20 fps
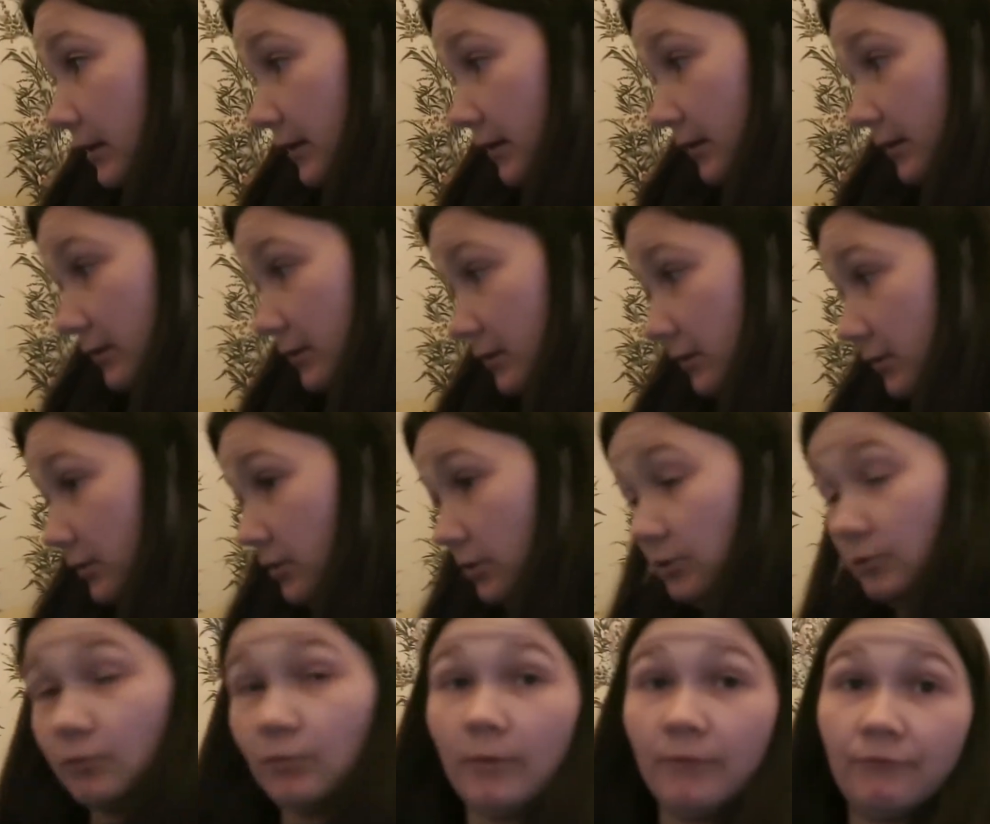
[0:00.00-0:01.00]
I
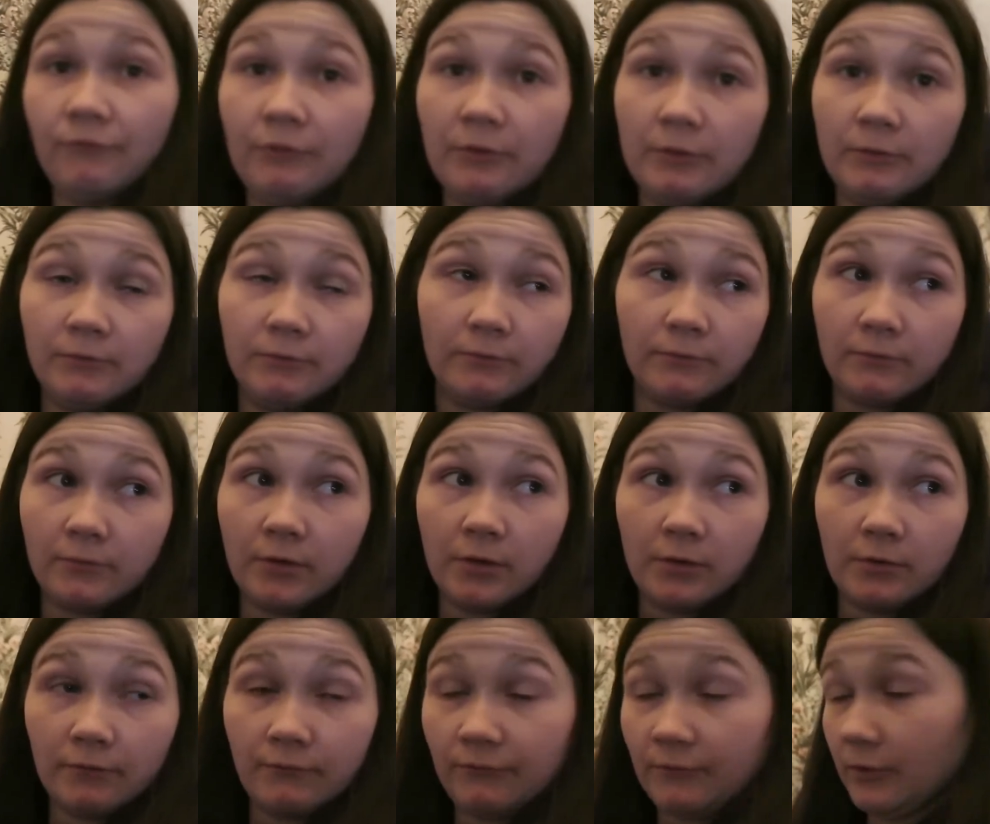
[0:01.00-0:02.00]
don't know what
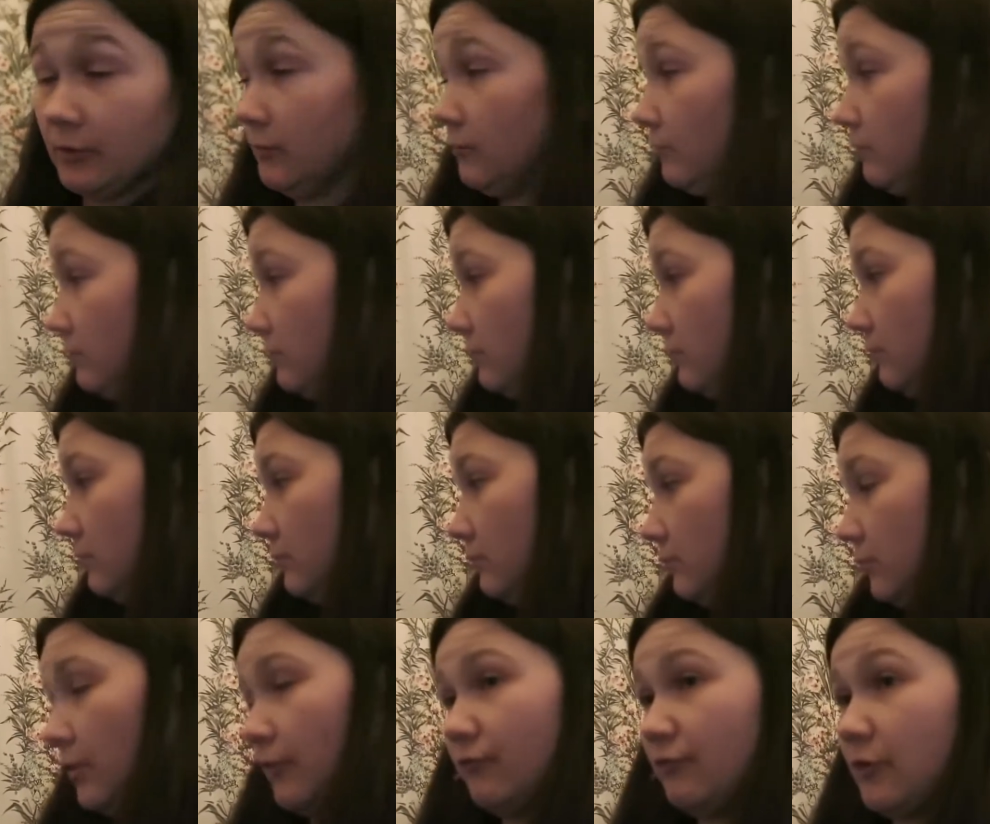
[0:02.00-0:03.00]
fi film,
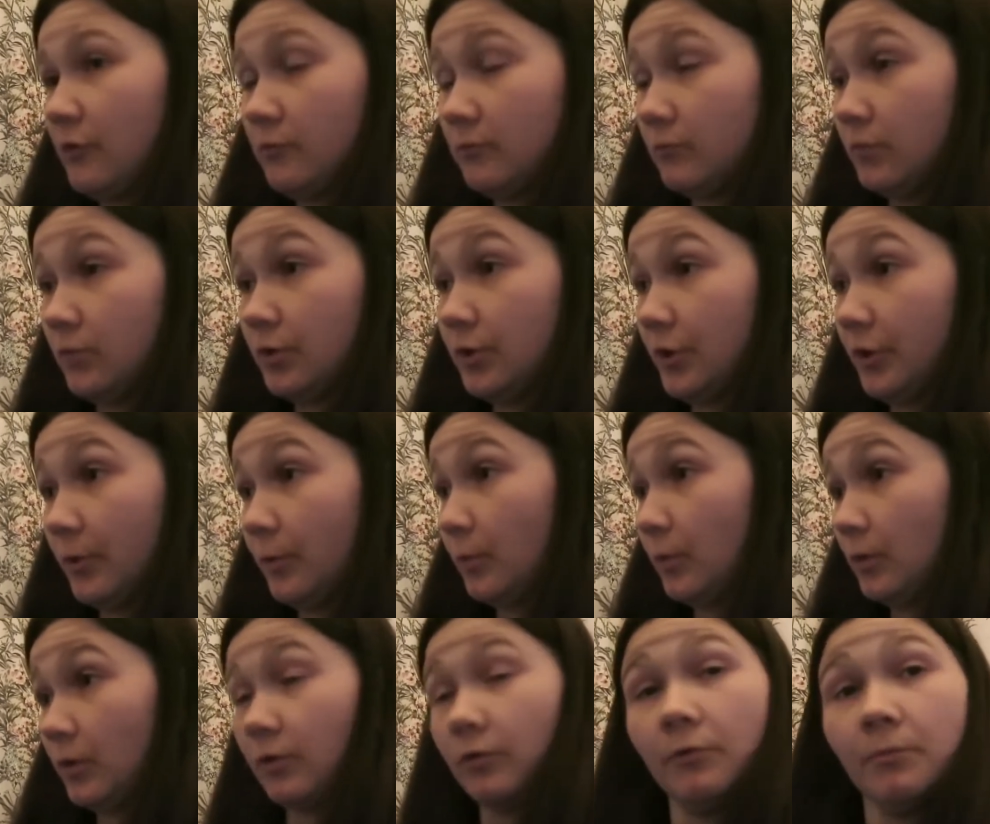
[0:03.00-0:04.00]
what film, I don't know
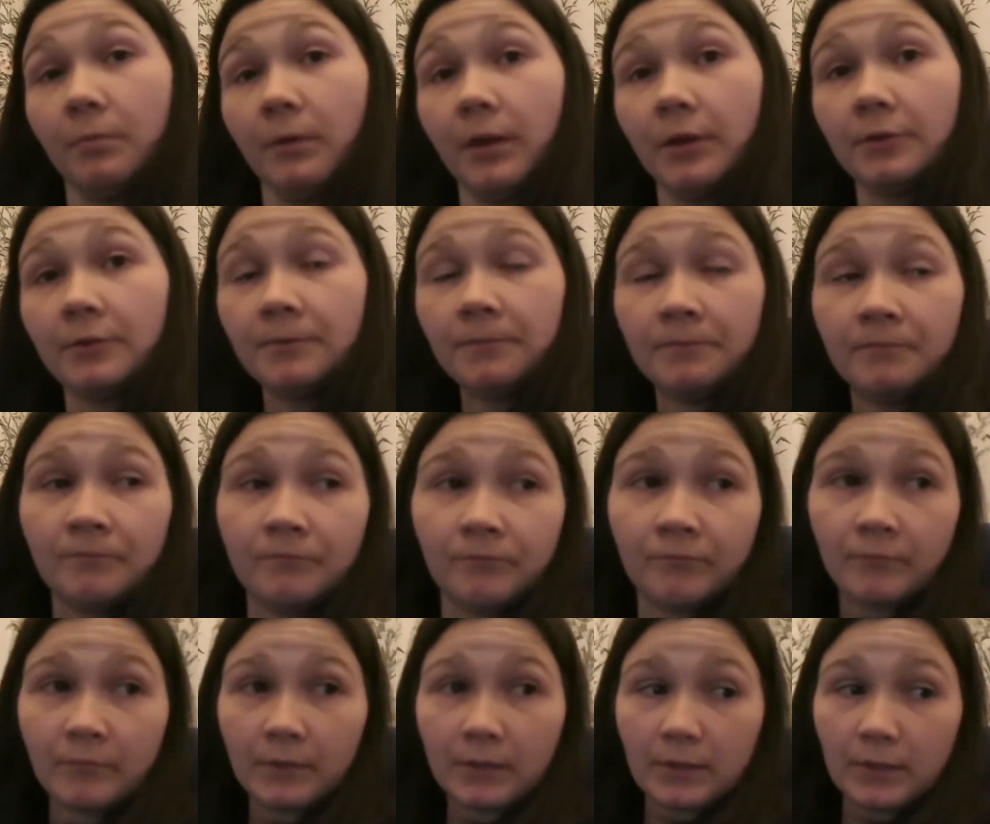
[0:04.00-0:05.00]
what golf upload.
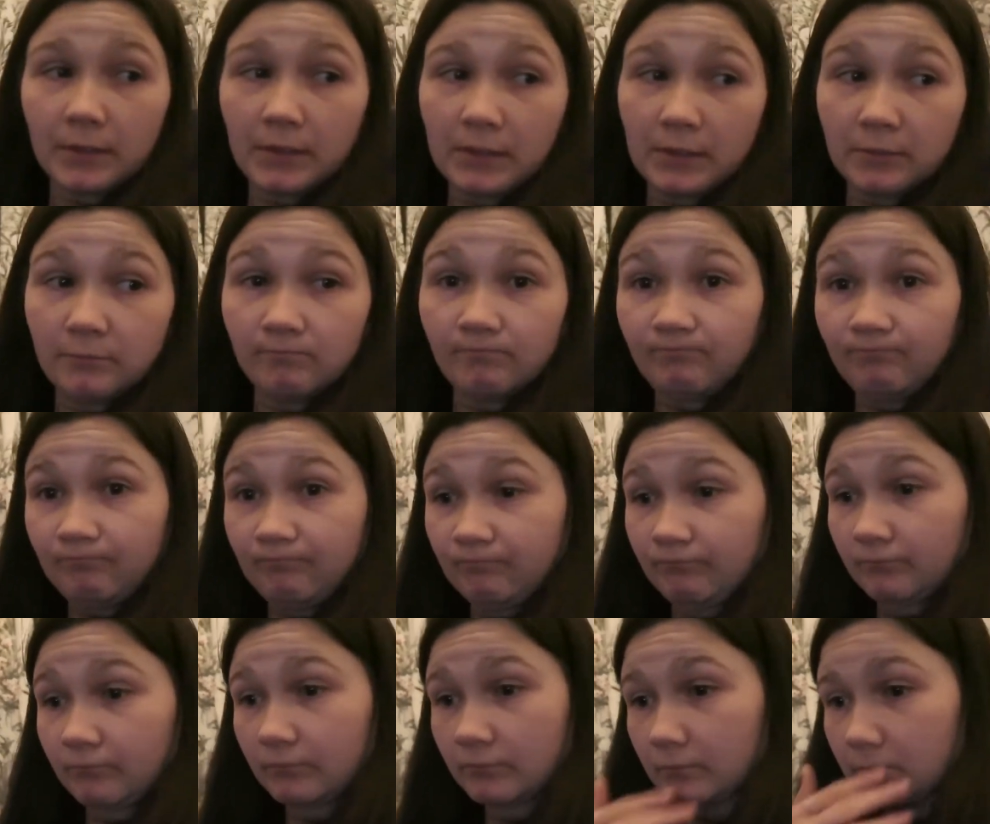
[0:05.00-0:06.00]
Um,
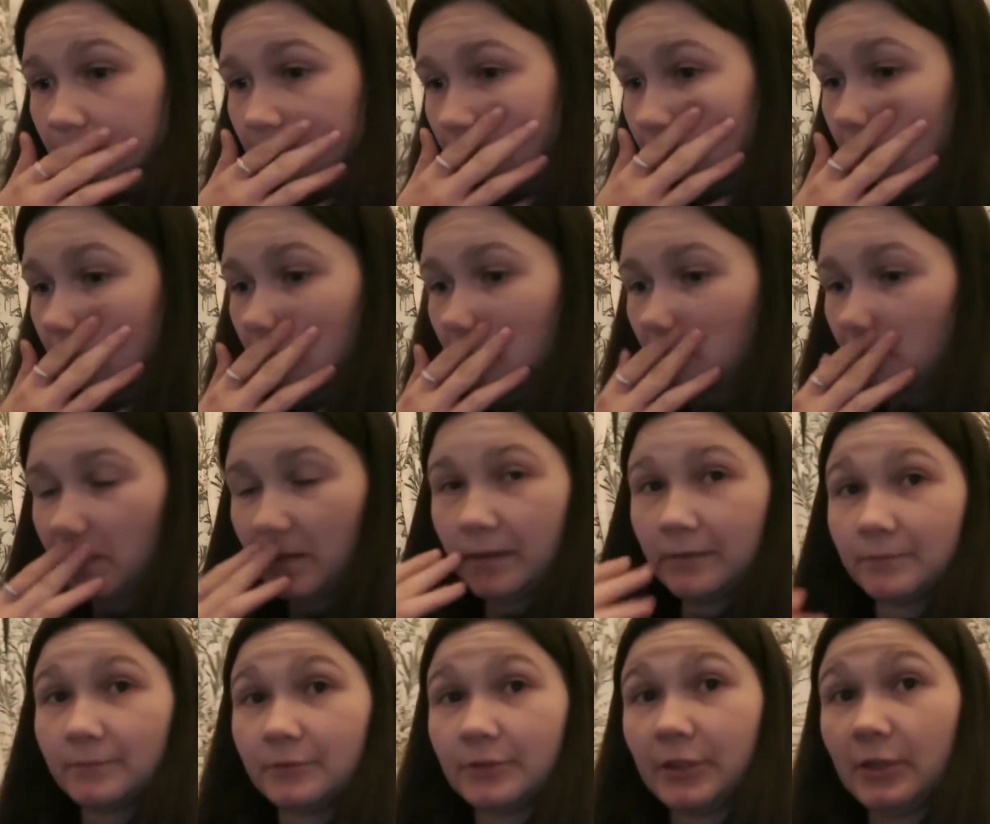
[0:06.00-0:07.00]

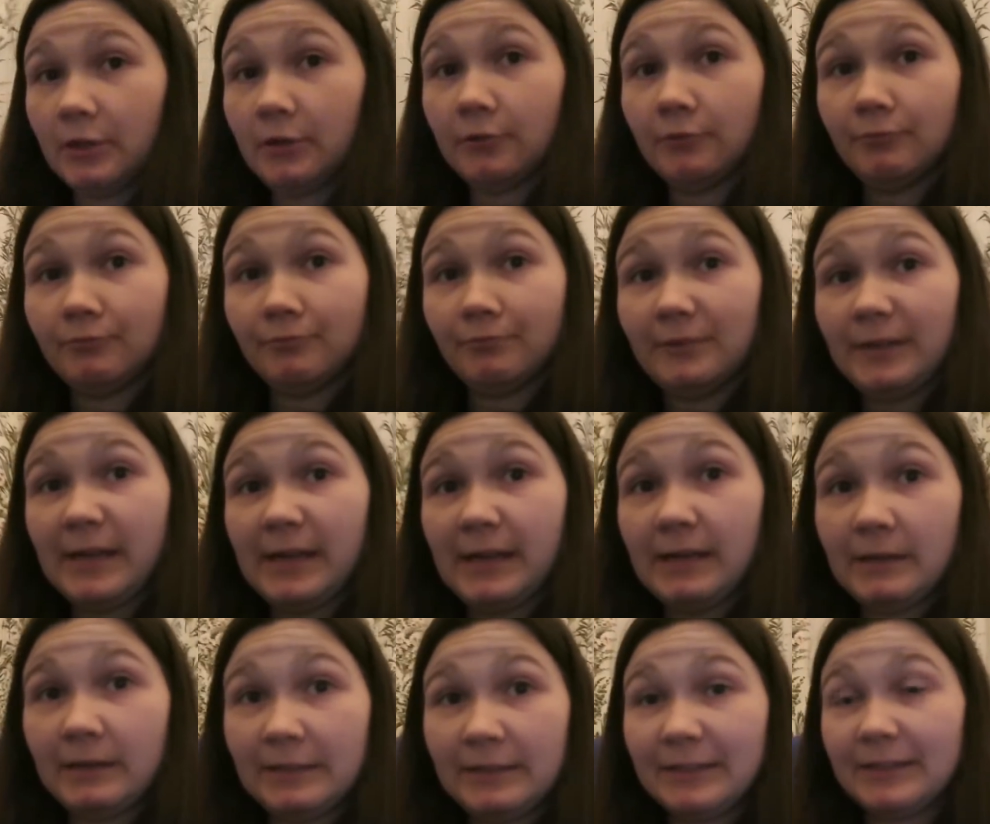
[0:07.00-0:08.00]
so
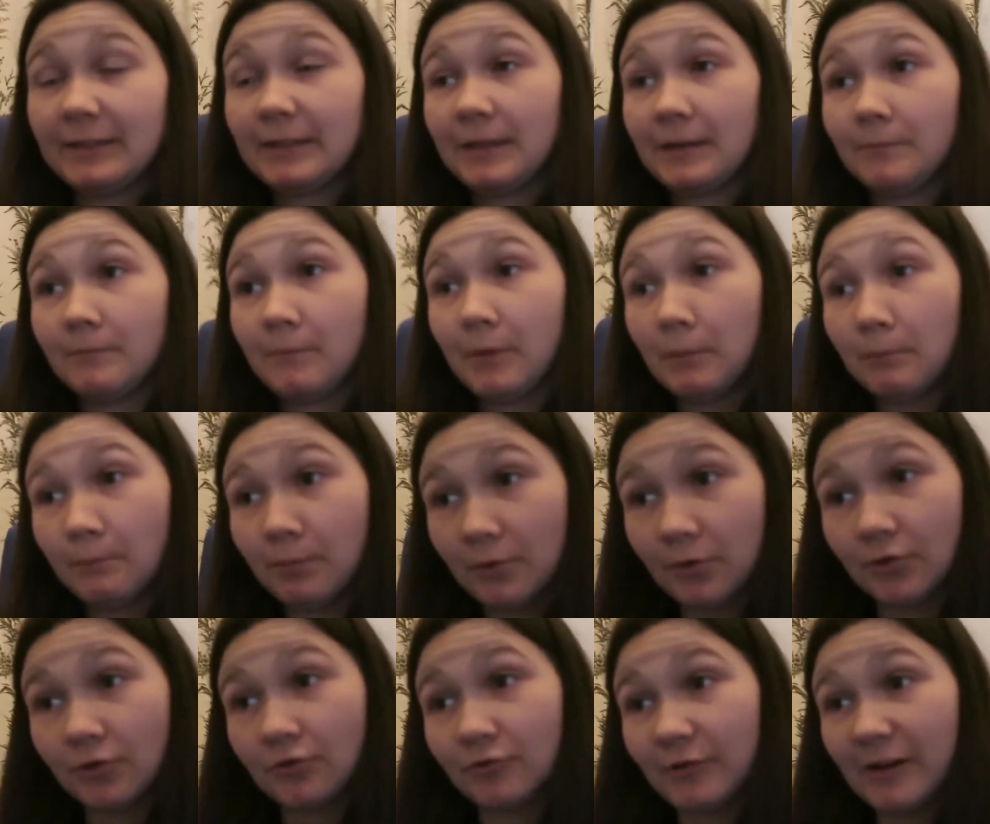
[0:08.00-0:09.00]
yeah, I need to get my
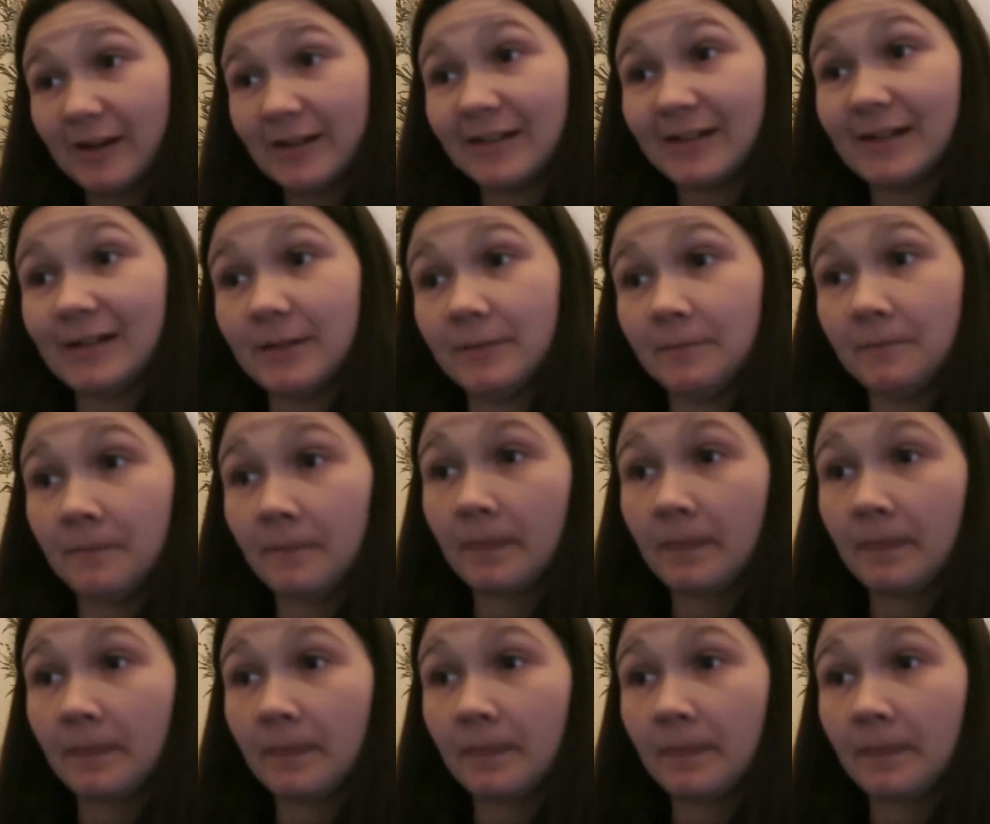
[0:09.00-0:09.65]
book cracking